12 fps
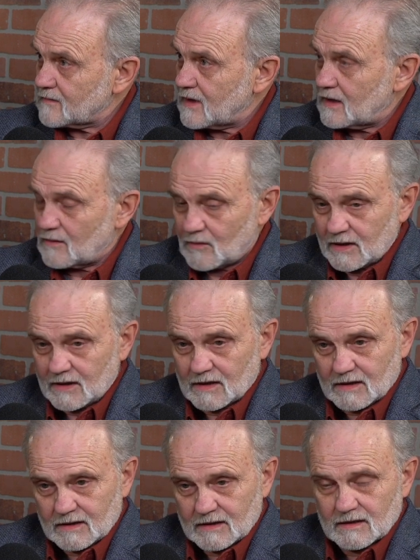And
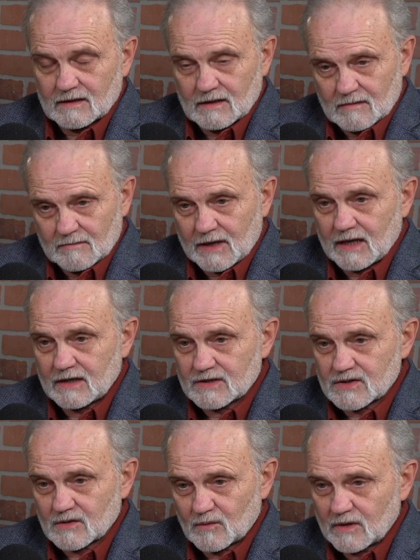we did
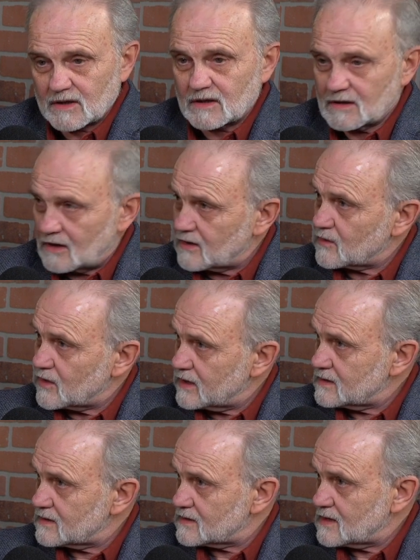manage to win a lot of
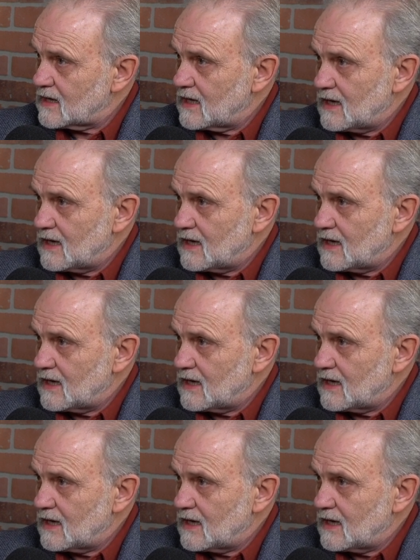races.